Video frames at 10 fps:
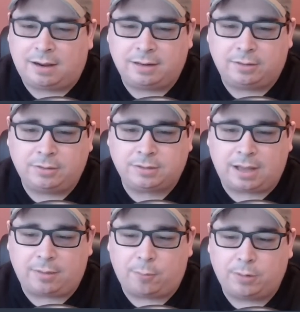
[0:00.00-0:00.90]
Uh, and it
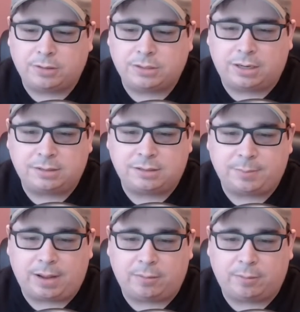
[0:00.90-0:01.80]
looks like we're just
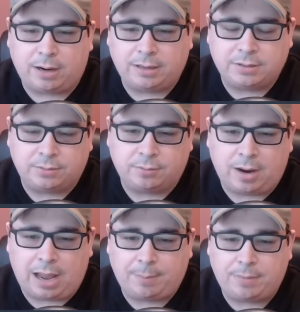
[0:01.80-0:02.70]
about ready to
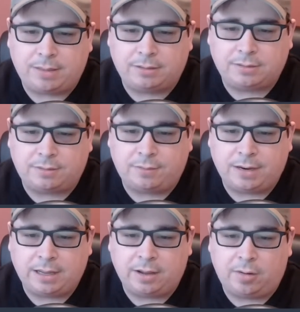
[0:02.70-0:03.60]
wrap this
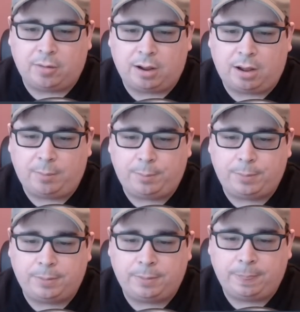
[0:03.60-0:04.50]
video up.
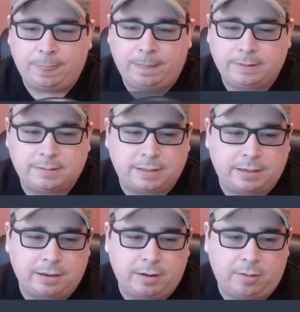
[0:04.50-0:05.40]
Let's
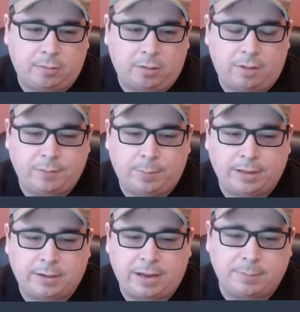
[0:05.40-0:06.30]
see here, Hoeglaw, you
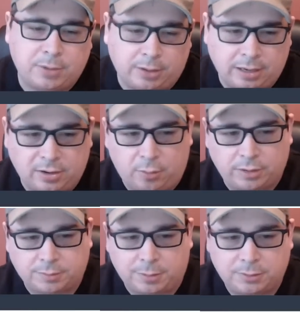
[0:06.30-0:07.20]
played Keep Talking and No
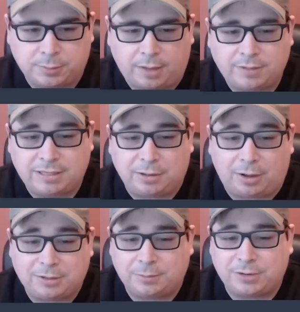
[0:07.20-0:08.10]
One Explodes. Would love to see
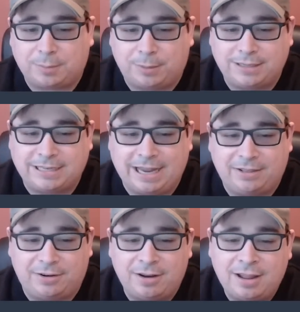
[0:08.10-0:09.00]
LawTube try to play it
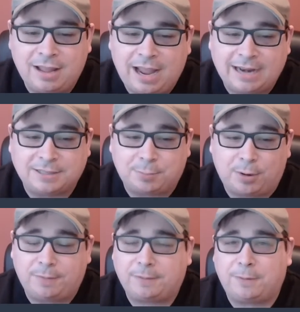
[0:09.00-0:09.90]
together, and it's
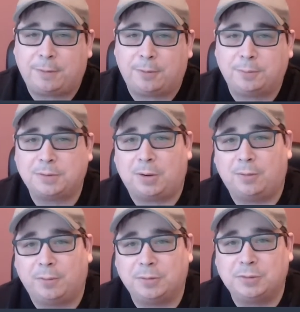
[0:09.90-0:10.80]
perfect for groups
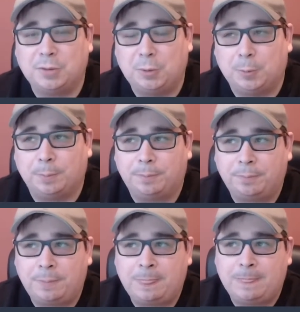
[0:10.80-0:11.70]
over Zoom.
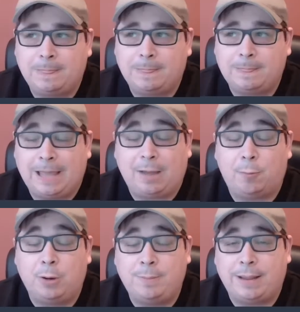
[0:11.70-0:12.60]
Yeah,
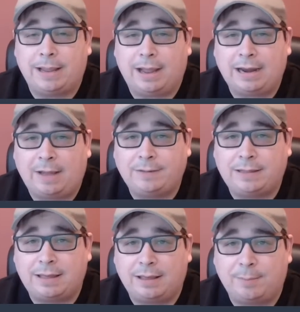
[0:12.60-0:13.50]
it would be. I'd have
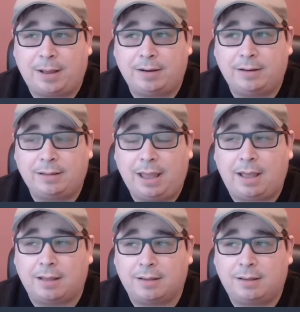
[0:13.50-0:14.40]
to think about.
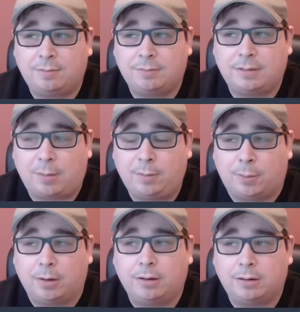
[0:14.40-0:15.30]
Yeah, it that
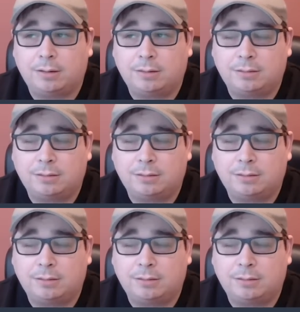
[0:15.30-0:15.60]
would work.